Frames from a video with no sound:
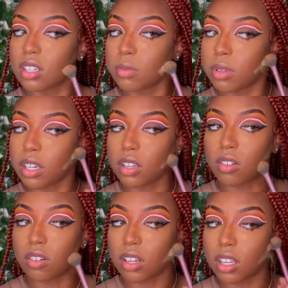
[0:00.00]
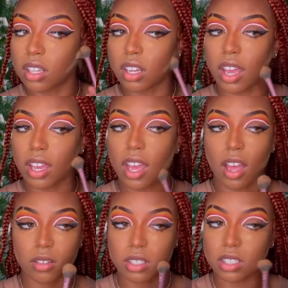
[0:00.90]
depending on like
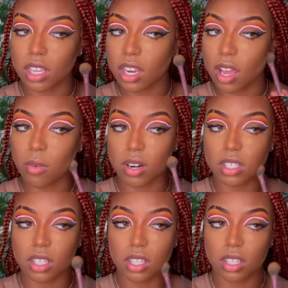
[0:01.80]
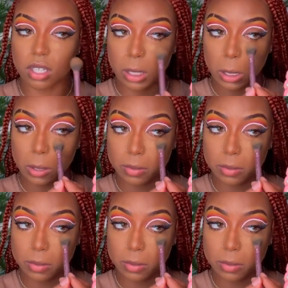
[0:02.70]
how set I want it to look.